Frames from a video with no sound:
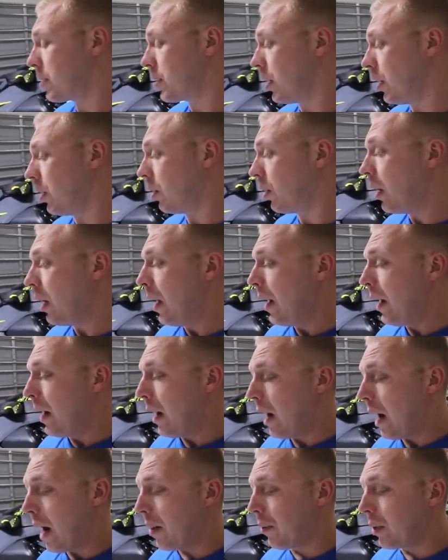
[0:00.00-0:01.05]
So
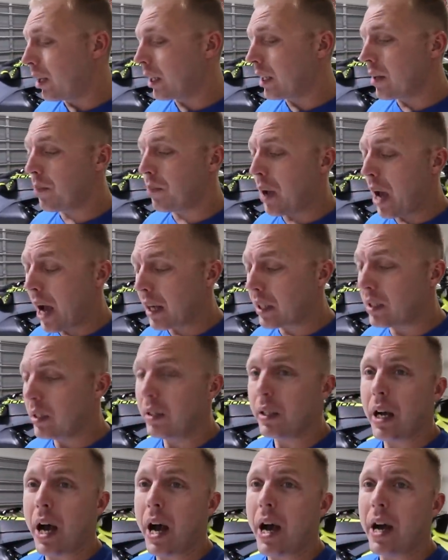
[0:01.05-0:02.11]
I want to give back to
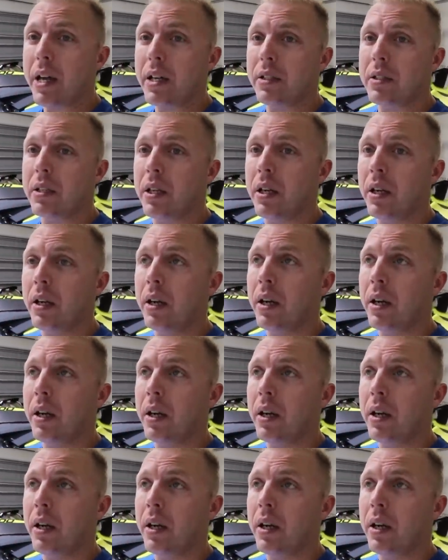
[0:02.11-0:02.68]
you guys,